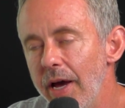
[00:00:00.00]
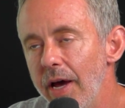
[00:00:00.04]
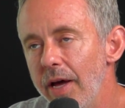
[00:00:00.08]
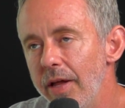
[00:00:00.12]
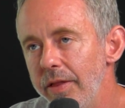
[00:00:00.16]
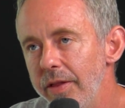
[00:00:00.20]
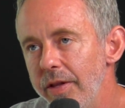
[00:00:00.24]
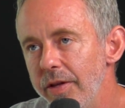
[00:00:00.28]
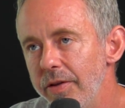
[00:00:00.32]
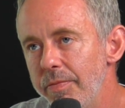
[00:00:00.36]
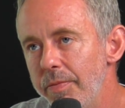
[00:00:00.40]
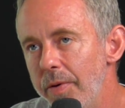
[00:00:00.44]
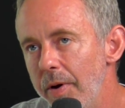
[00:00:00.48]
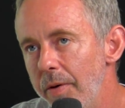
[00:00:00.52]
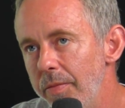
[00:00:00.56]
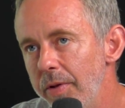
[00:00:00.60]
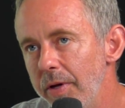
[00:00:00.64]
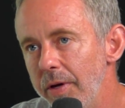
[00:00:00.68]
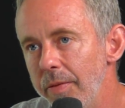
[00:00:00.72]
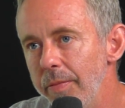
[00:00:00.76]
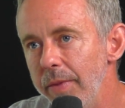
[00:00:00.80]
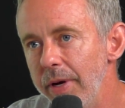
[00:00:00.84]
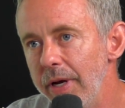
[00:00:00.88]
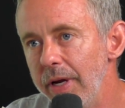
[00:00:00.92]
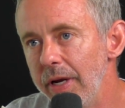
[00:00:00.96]
had this
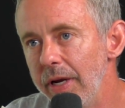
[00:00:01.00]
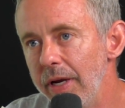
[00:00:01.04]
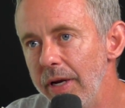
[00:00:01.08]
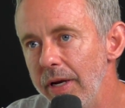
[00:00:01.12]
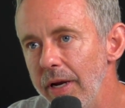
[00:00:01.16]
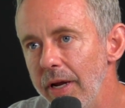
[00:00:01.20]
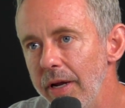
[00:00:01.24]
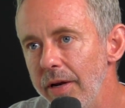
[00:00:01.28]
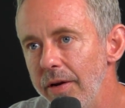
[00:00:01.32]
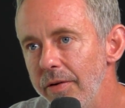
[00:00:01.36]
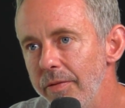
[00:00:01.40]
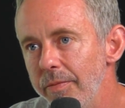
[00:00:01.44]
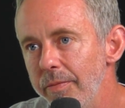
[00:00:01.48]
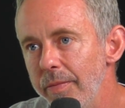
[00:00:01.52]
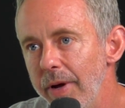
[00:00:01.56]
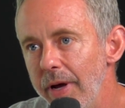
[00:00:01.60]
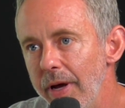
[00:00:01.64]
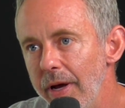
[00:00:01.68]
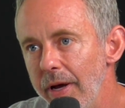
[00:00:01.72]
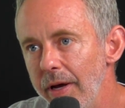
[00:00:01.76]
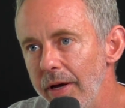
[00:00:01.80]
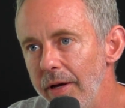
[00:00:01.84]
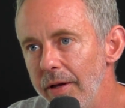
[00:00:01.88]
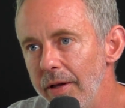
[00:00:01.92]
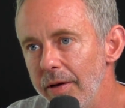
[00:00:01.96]
public meeting end of
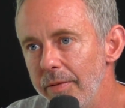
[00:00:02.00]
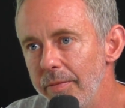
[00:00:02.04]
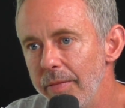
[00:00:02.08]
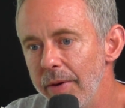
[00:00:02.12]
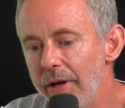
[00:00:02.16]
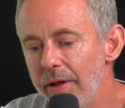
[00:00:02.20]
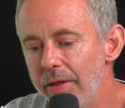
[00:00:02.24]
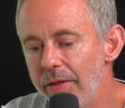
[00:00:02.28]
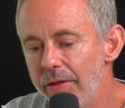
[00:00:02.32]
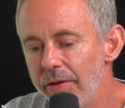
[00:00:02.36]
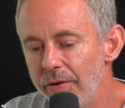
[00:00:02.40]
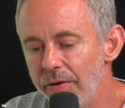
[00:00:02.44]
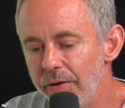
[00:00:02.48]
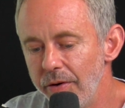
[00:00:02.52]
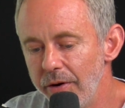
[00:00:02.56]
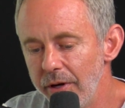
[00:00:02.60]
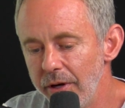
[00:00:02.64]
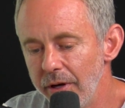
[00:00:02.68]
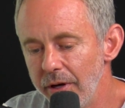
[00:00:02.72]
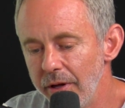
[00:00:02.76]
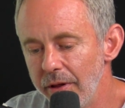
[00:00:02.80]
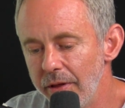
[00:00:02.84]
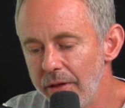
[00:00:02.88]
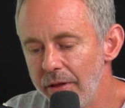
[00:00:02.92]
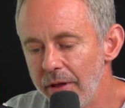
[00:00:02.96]
May, like May
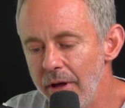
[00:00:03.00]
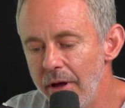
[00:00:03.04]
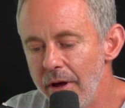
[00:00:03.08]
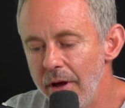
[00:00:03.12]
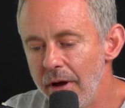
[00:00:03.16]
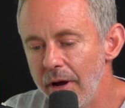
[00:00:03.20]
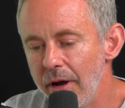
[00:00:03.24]
30th,